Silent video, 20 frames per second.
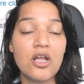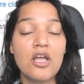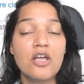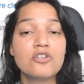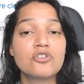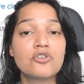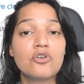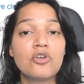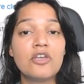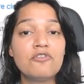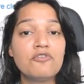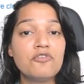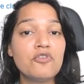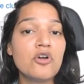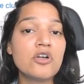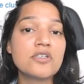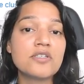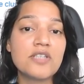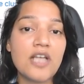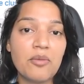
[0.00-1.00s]
So if
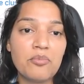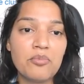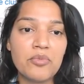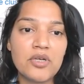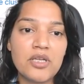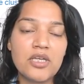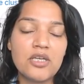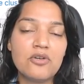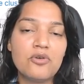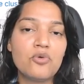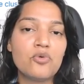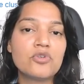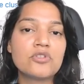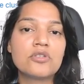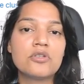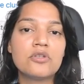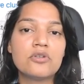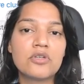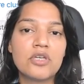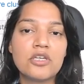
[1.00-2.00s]
you're somebody who is
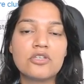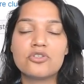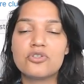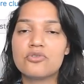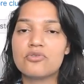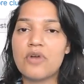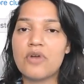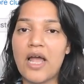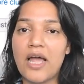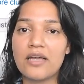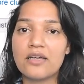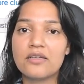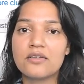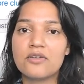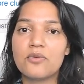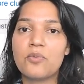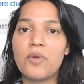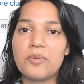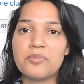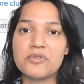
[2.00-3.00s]
looking to rank the
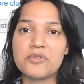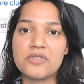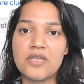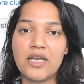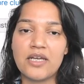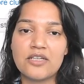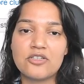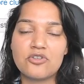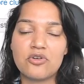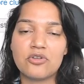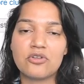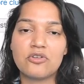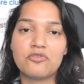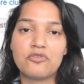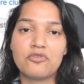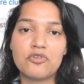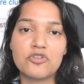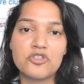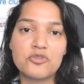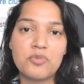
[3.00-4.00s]
website on the
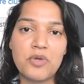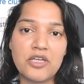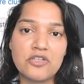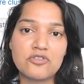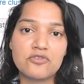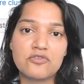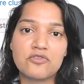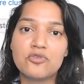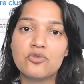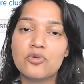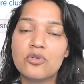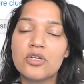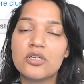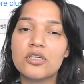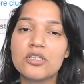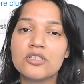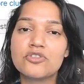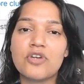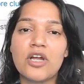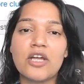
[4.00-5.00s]
first page of
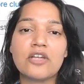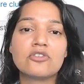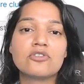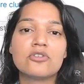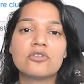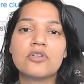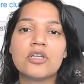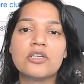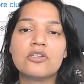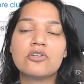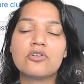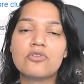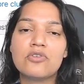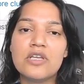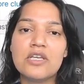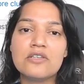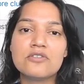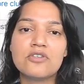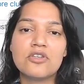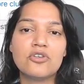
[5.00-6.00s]
Google, trying to
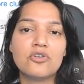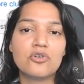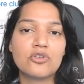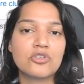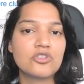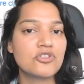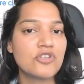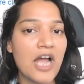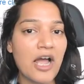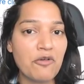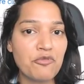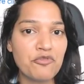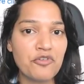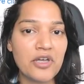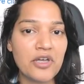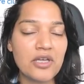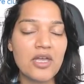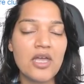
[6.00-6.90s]
increase your traffic,